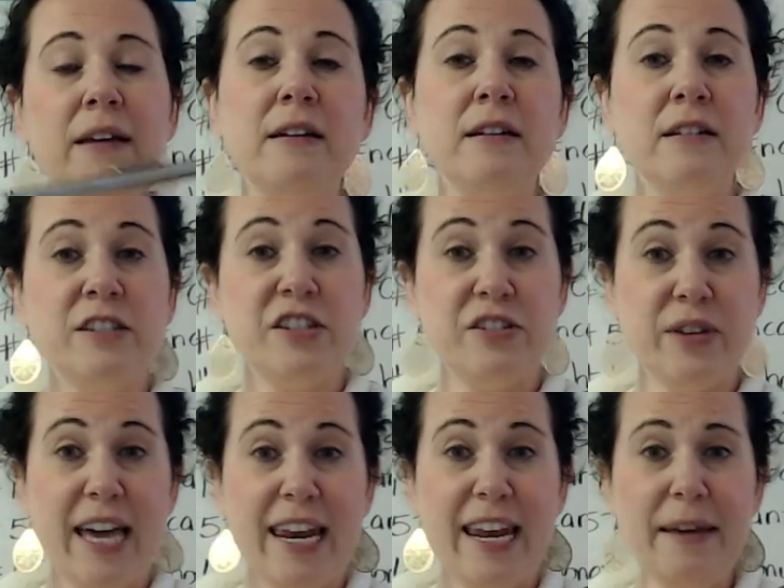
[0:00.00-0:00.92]
Did you
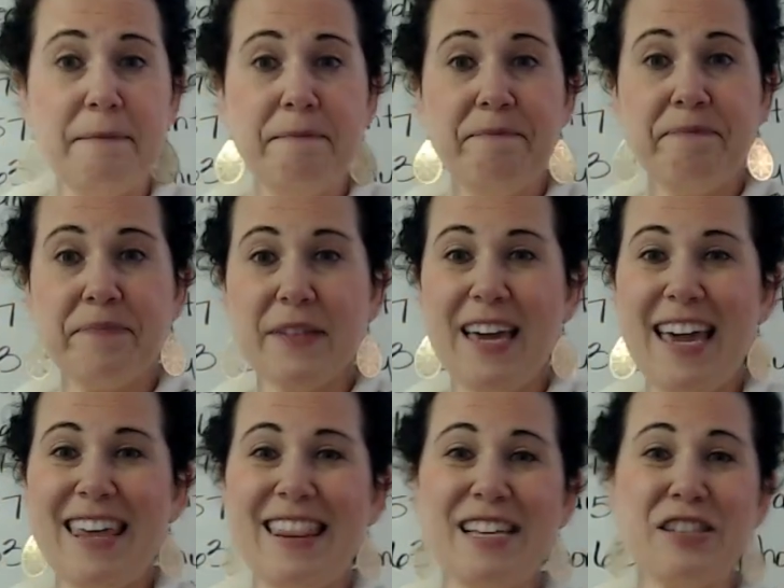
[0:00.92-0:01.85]
get it?
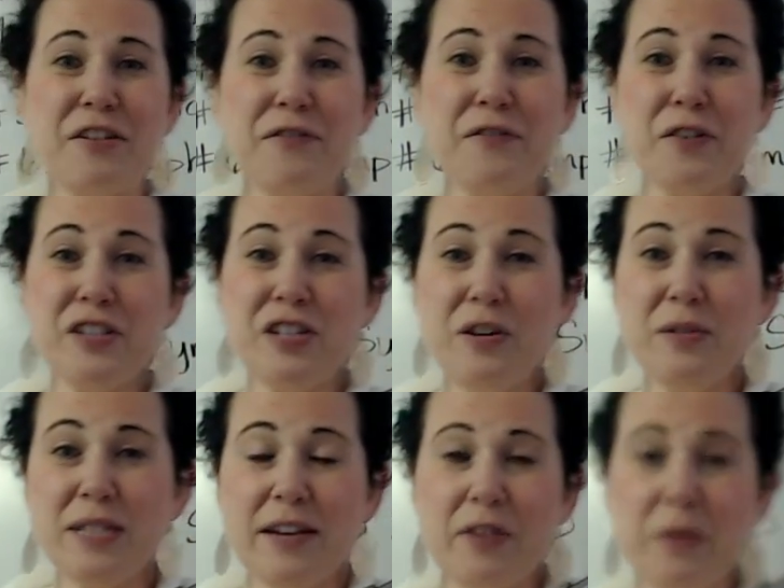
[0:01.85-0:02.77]
Okay, that's our first note,
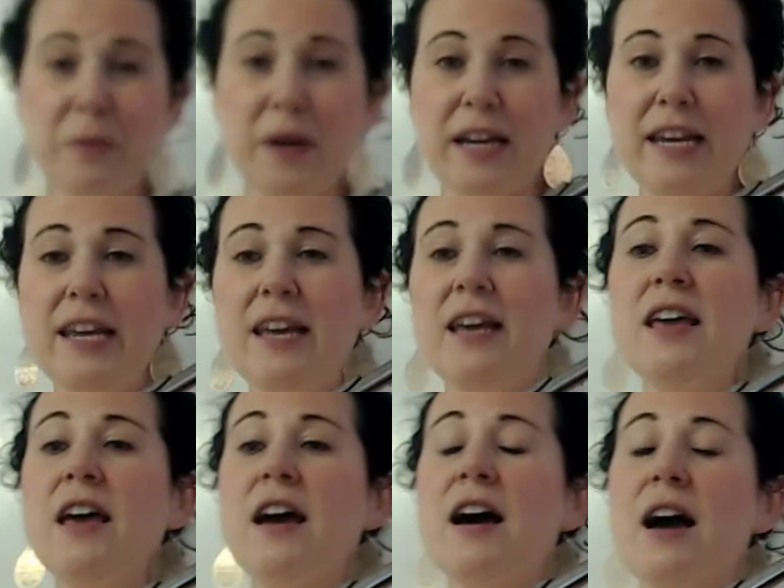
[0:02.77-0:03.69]
everyone.
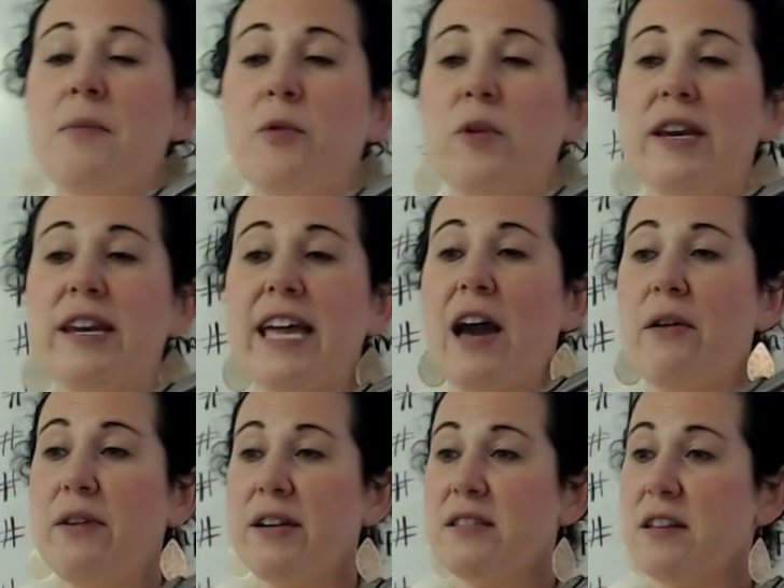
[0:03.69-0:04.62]
I'm going to
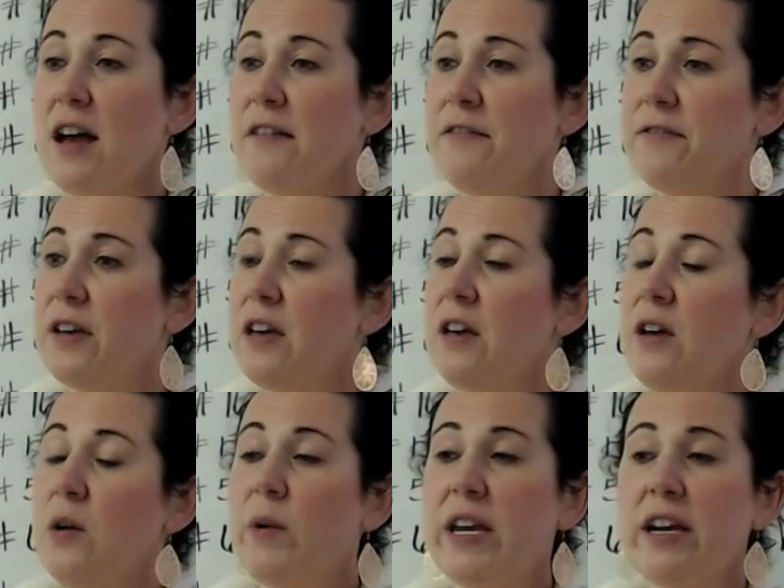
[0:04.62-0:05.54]
count us off.
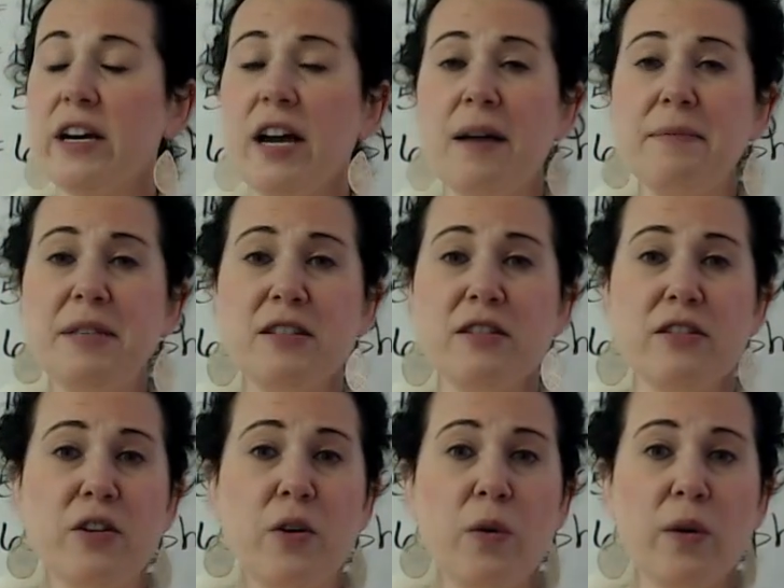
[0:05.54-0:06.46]
When it comes to
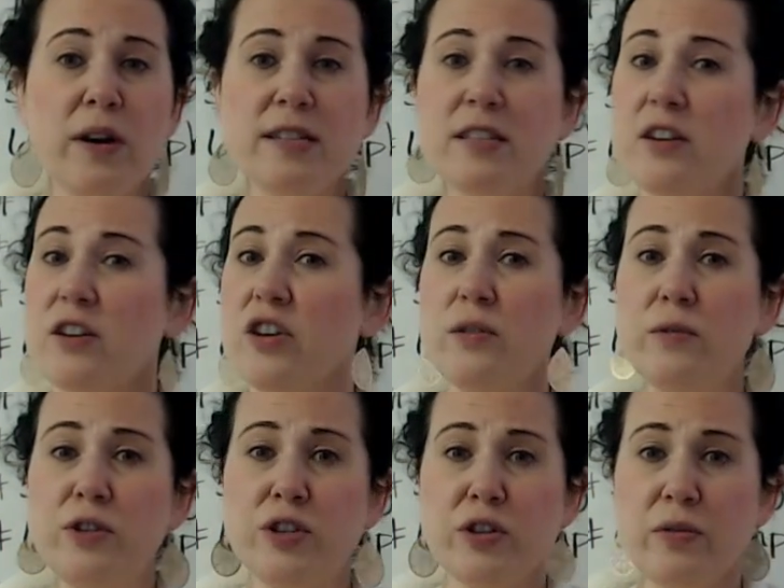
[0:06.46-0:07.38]
the chords, you
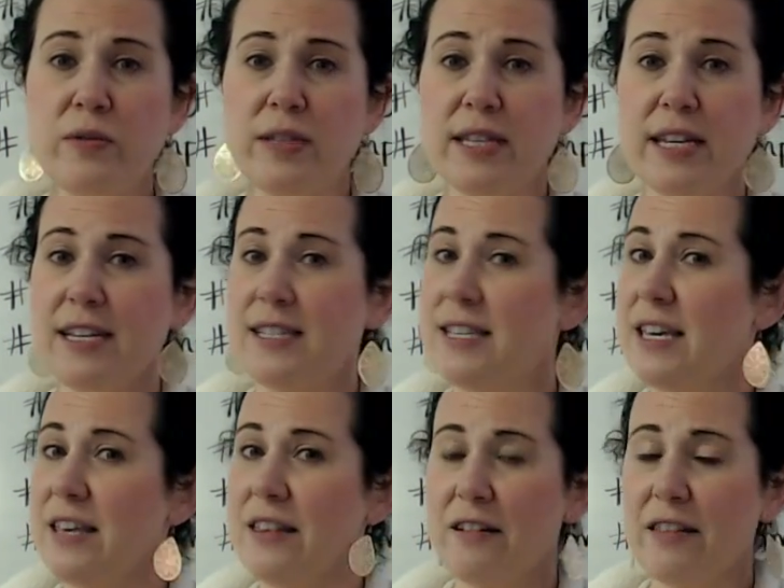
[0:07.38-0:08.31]
choose. It's
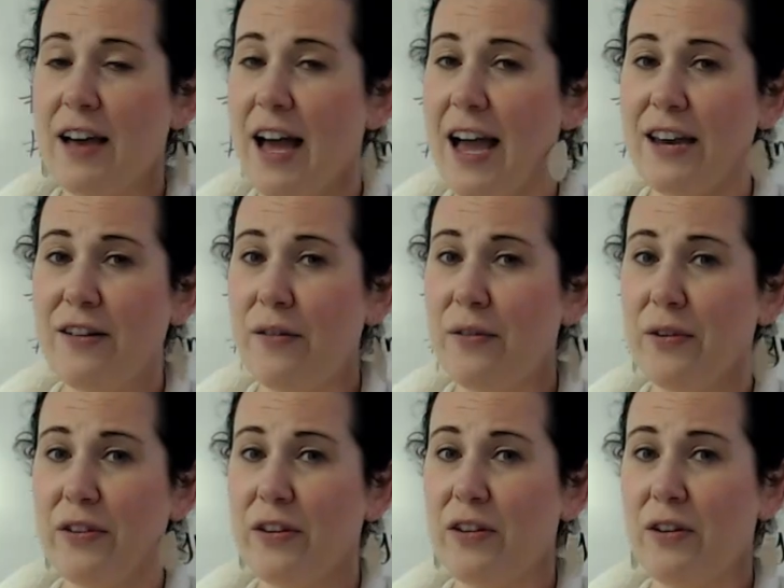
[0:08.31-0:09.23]
either the high note or
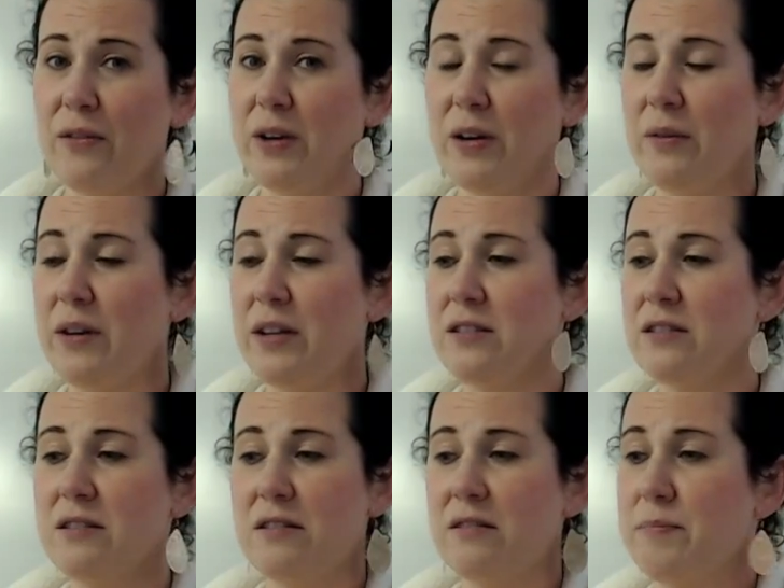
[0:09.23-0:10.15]
the low note. It's
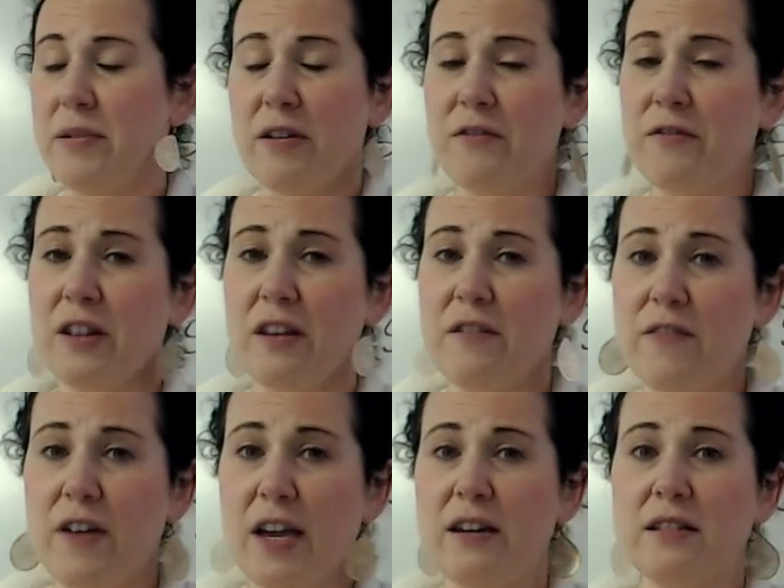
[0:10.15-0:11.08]
perfectly
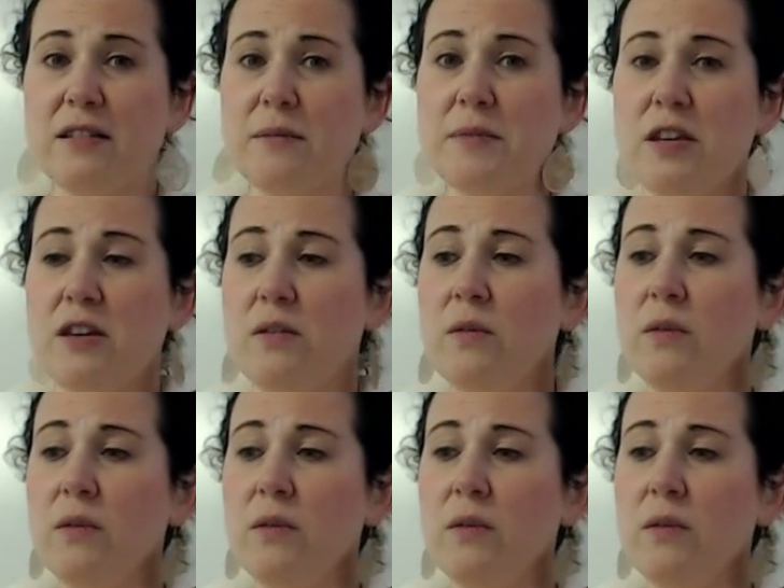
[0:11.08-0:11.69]
fine. It's up to you.